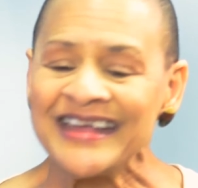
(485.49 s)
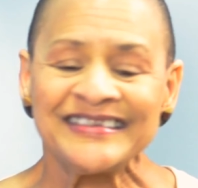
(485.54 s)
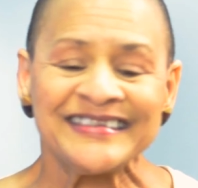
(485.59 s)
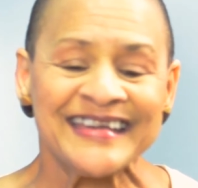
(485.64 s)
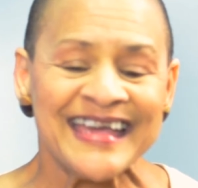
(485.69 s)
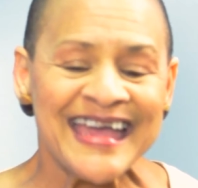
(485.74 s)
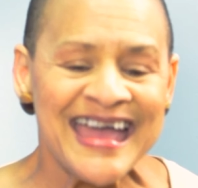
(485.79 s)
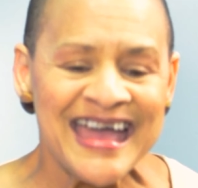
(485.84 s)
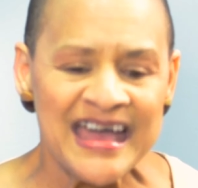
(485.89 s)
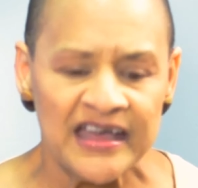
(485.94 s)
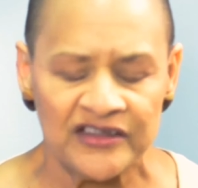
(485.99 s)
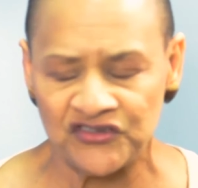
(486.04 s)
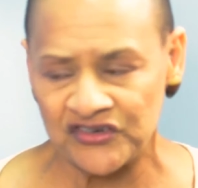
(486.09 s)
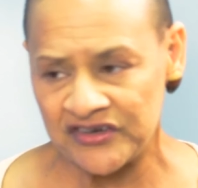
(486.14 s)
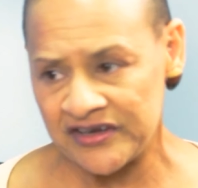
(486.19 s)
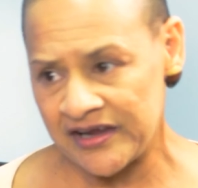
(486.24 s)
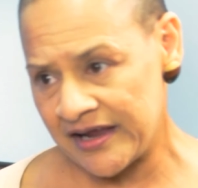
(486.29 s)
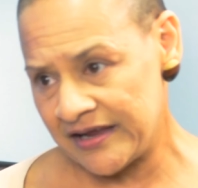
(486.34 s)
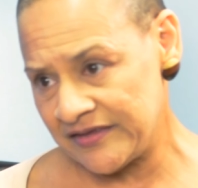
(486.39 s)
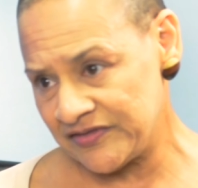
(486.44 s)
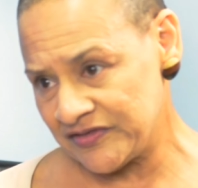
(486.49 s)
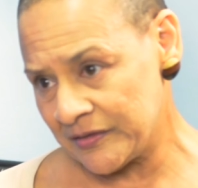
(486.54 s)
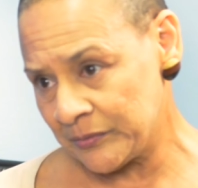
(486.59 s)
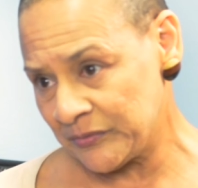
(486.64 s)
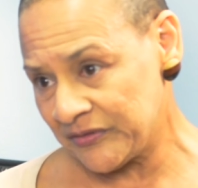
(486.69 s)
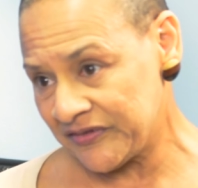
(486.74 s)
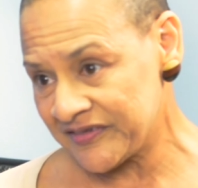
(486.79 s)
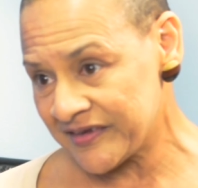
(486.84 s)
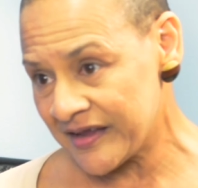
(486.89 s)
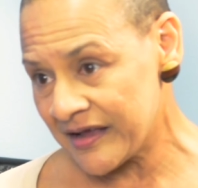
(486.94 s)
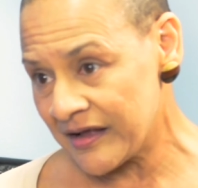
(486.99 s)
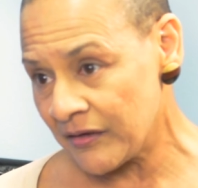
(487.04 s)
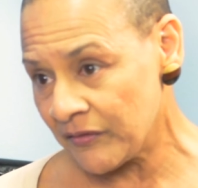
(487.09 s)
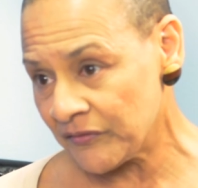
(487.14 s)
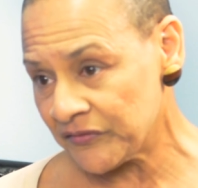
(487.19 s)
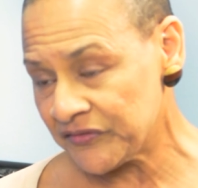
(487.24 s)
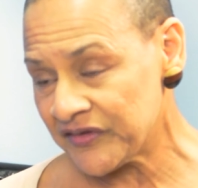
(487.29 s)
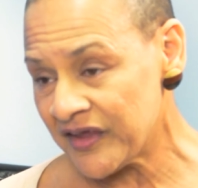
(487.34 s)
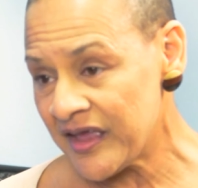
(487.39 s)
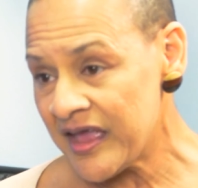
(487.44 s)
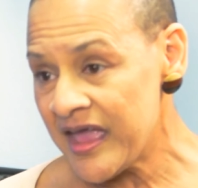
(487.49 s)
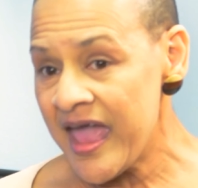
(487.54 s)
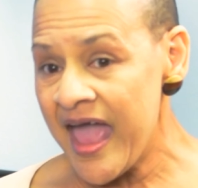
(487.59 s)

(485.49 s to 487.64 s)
to educate themselves,